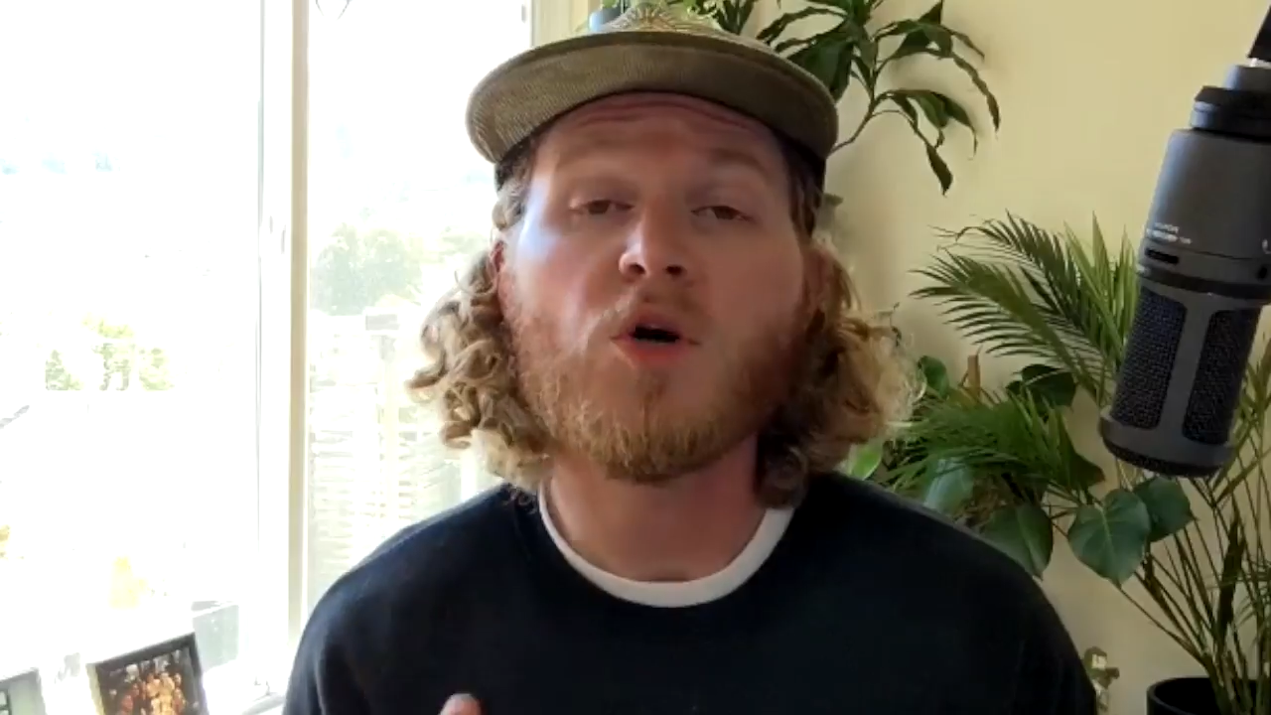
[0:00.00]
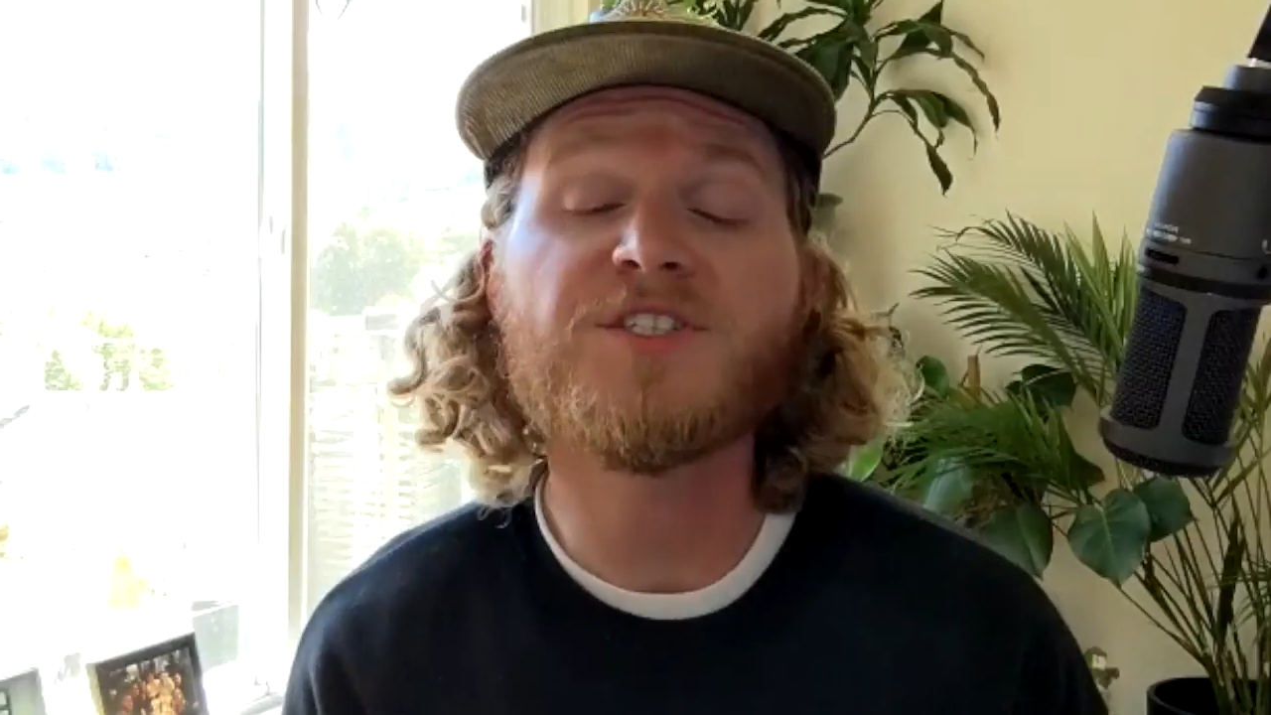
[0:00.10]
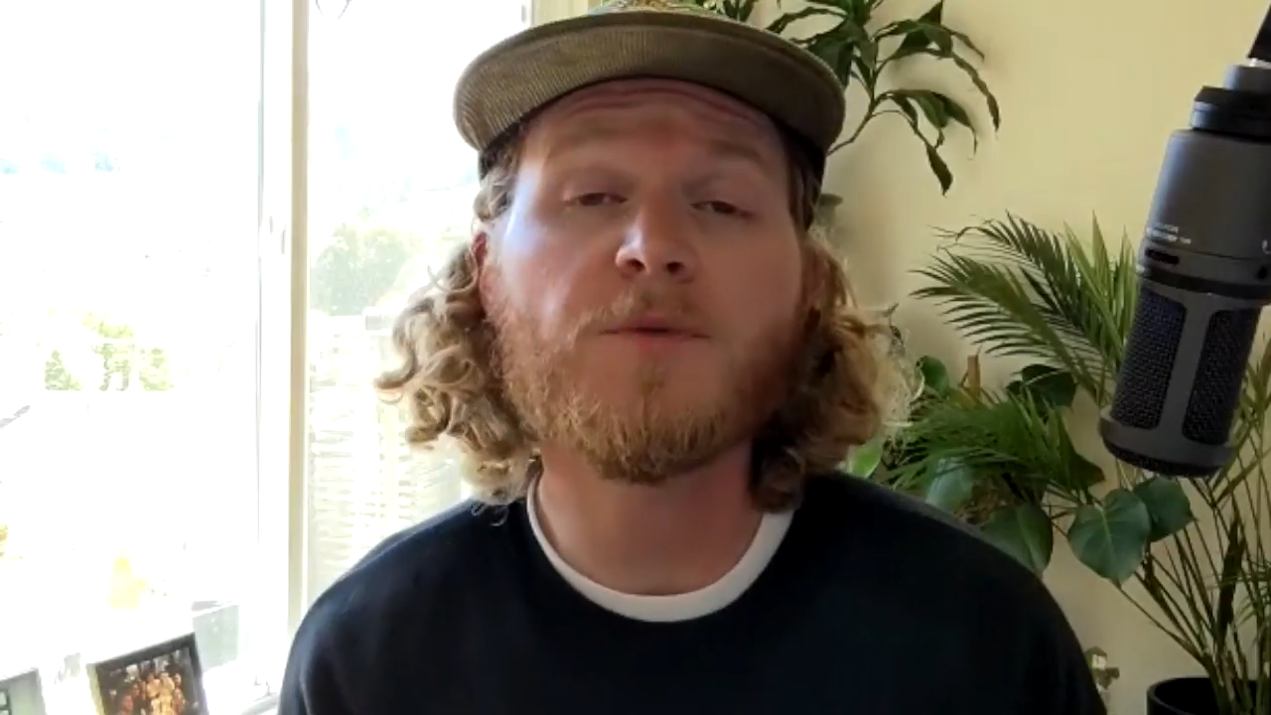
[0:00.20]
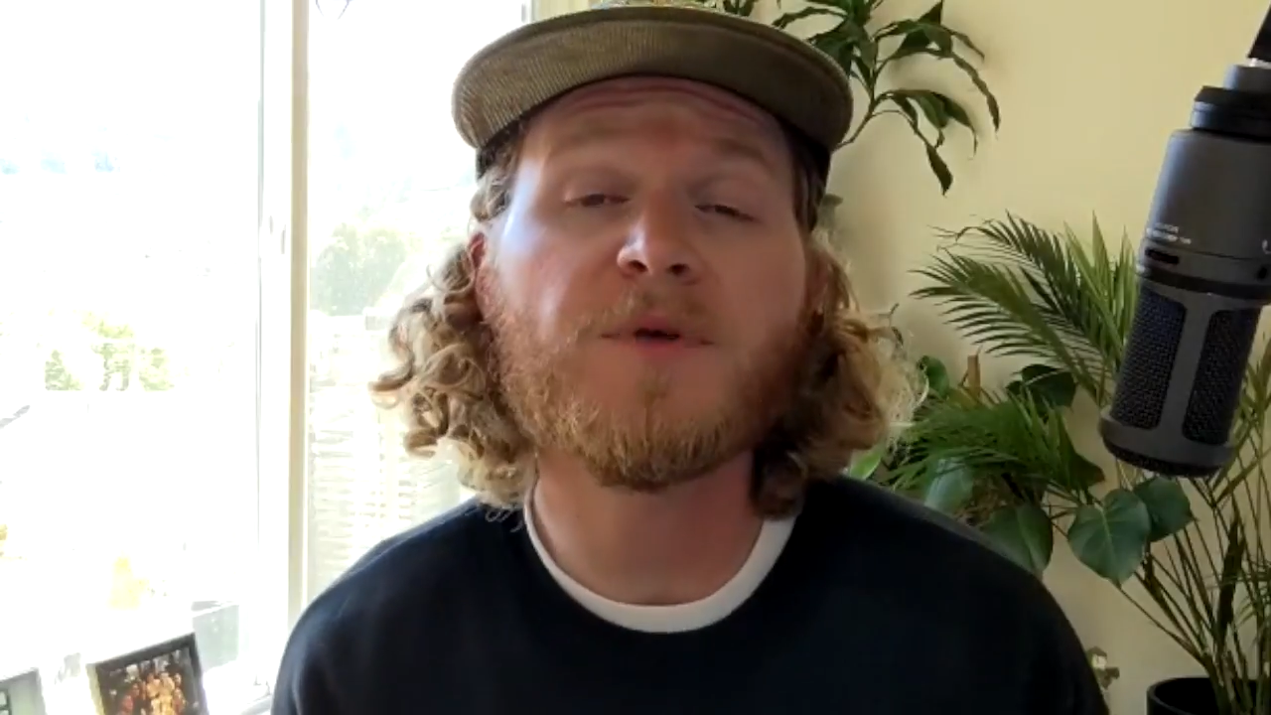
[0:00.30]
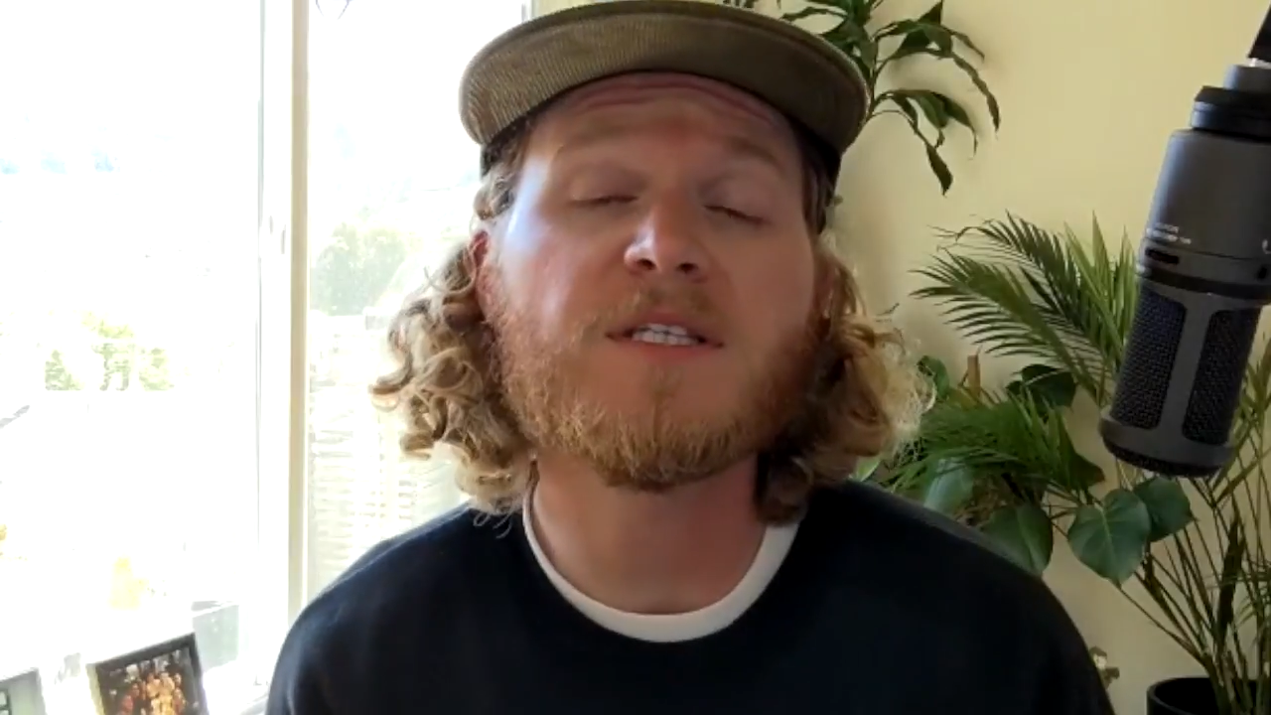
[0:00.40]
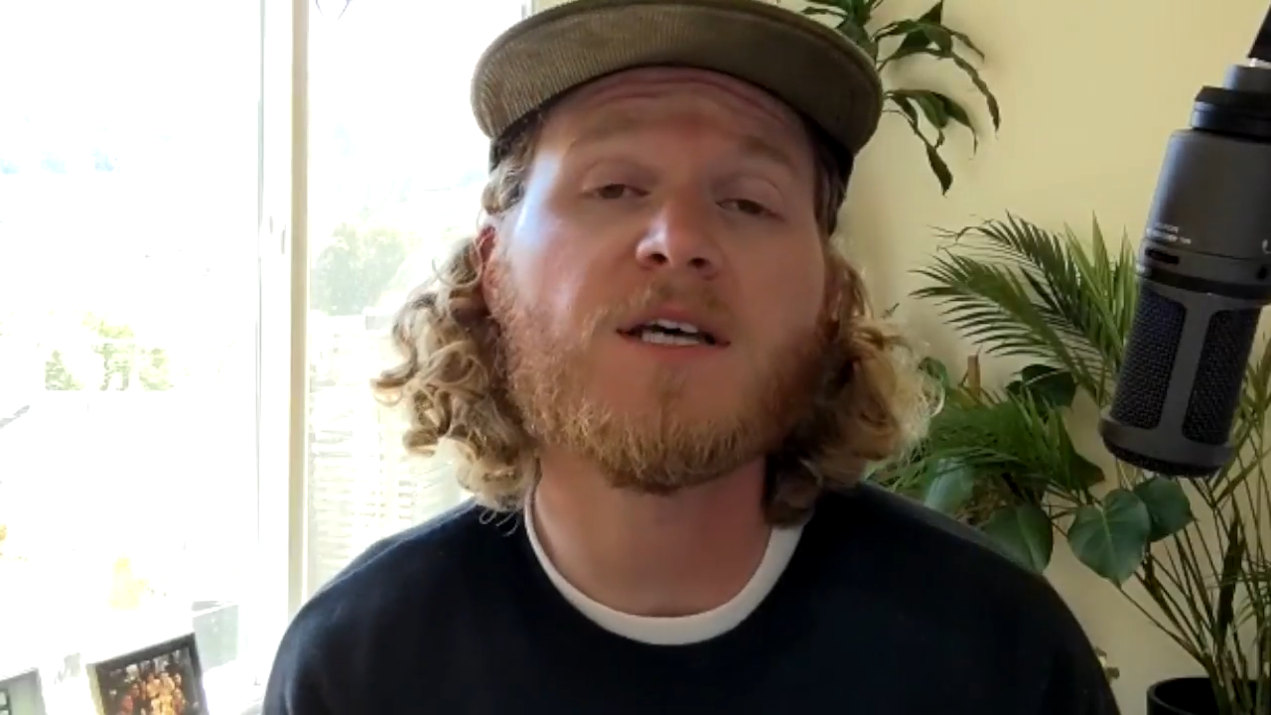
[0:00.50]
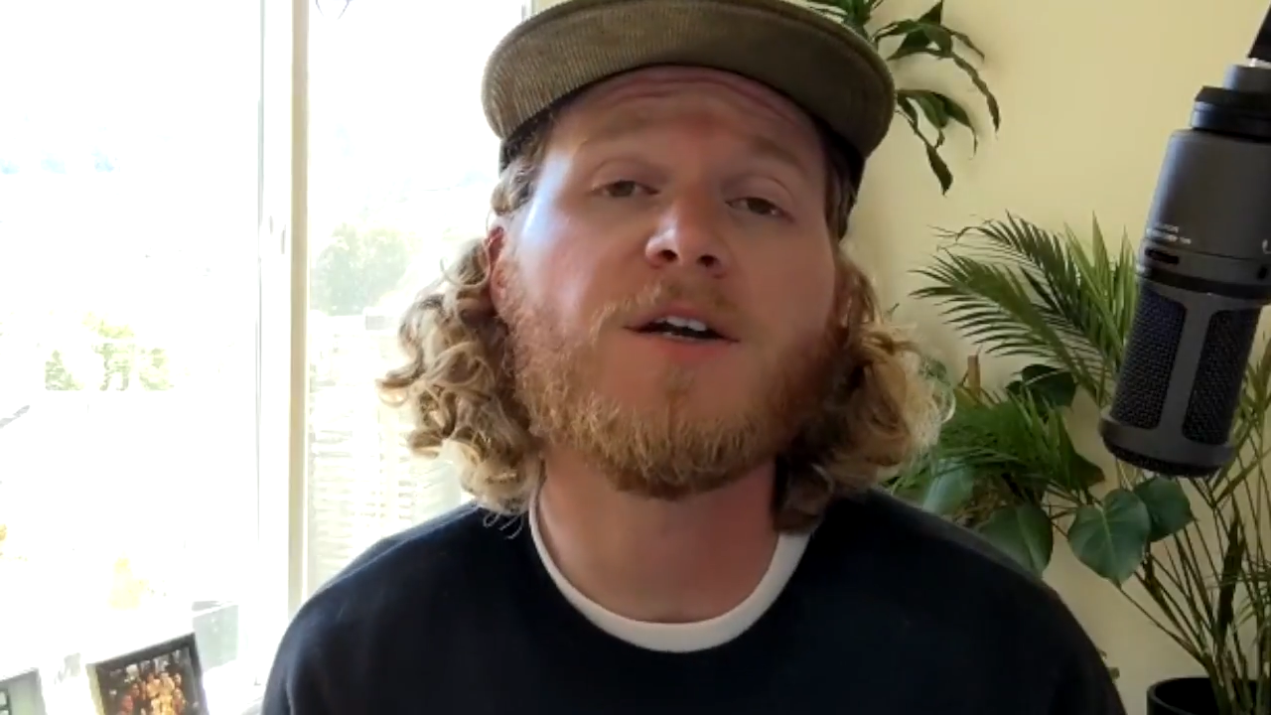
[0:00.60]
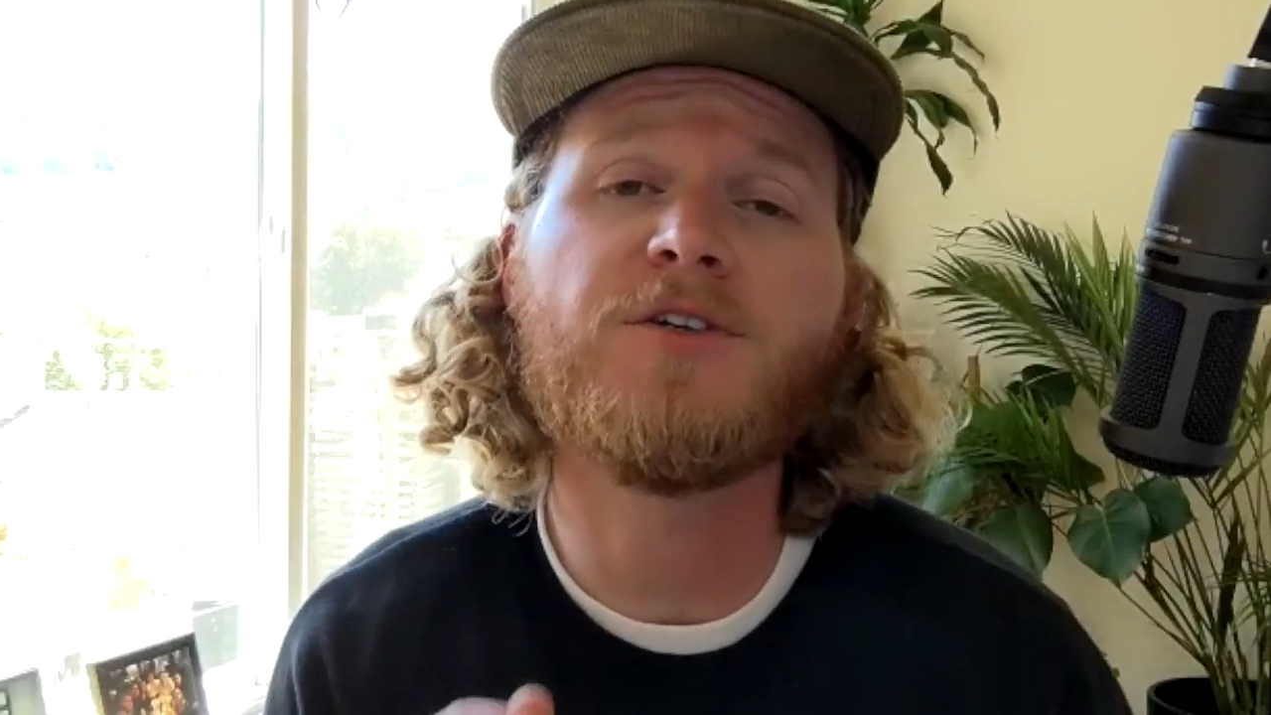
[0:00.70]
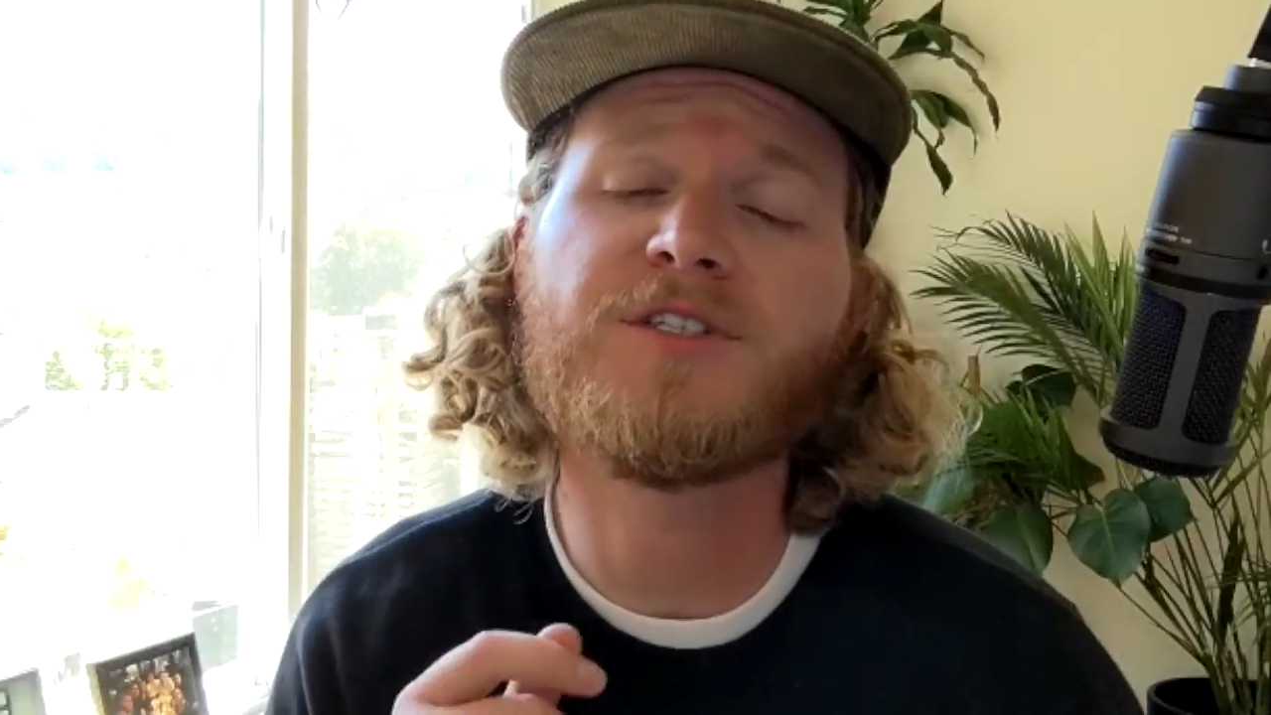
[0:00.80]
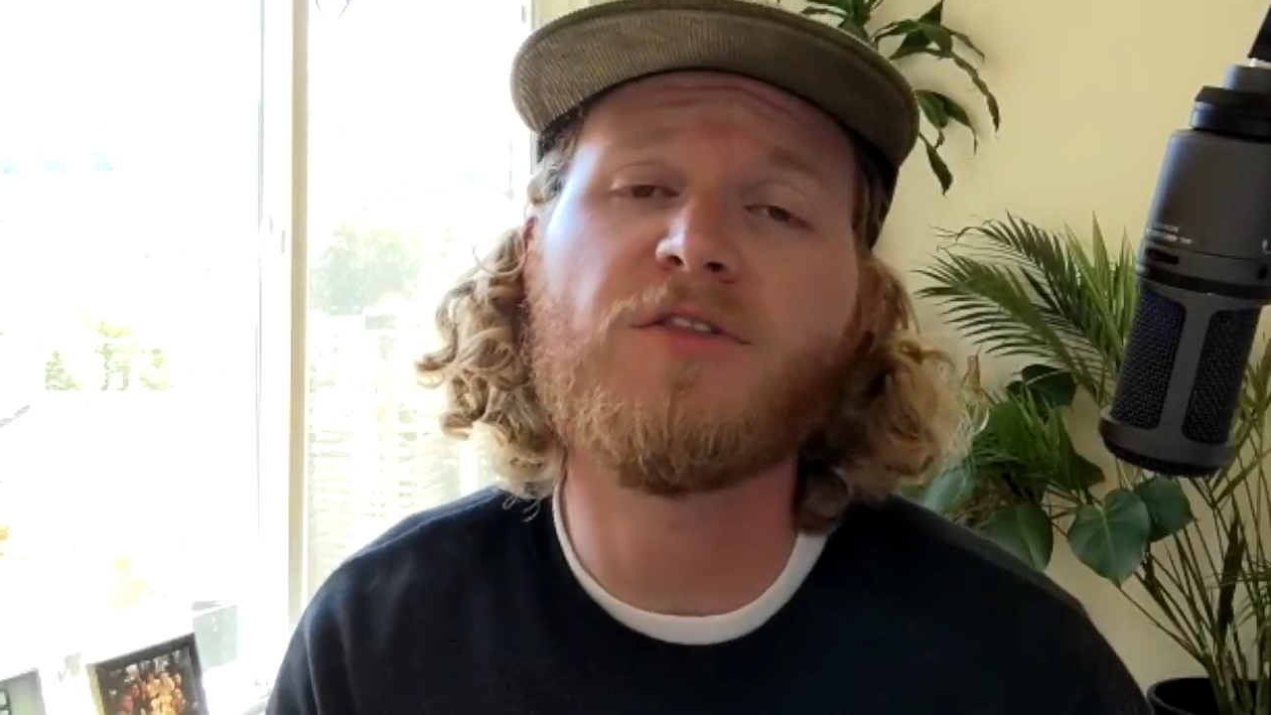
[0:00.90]
What's up,
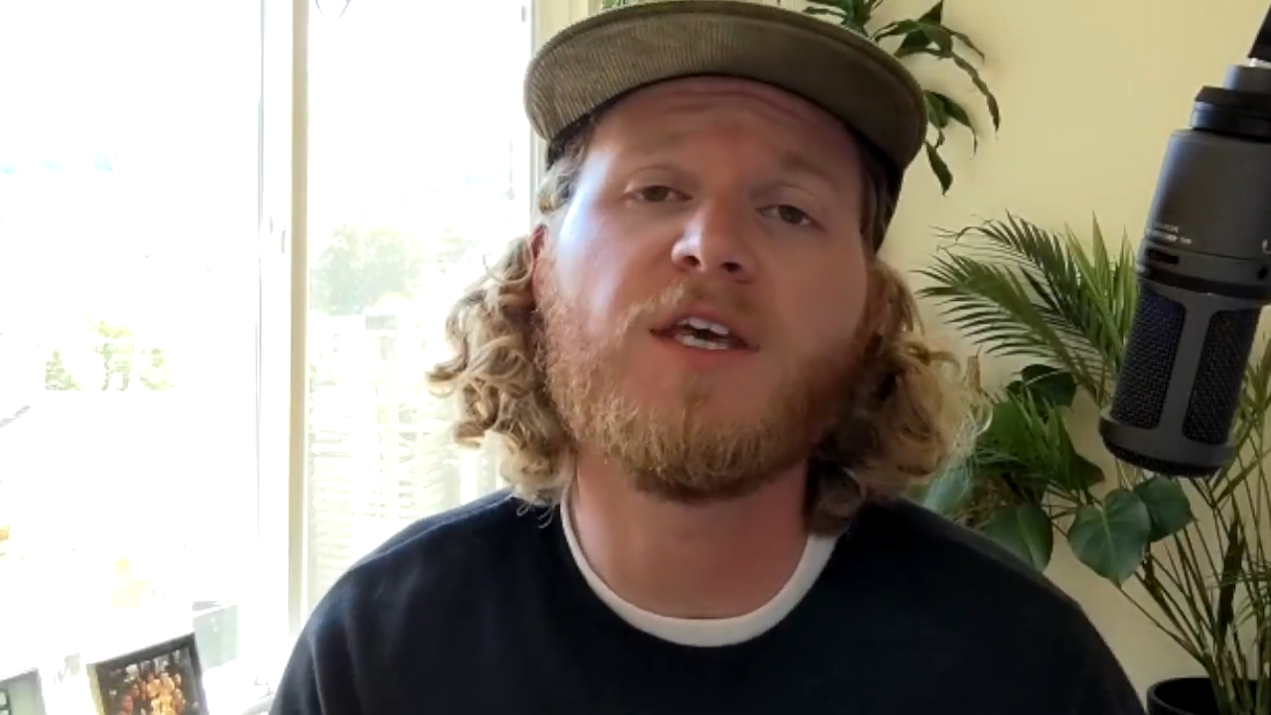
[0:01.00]
insiders?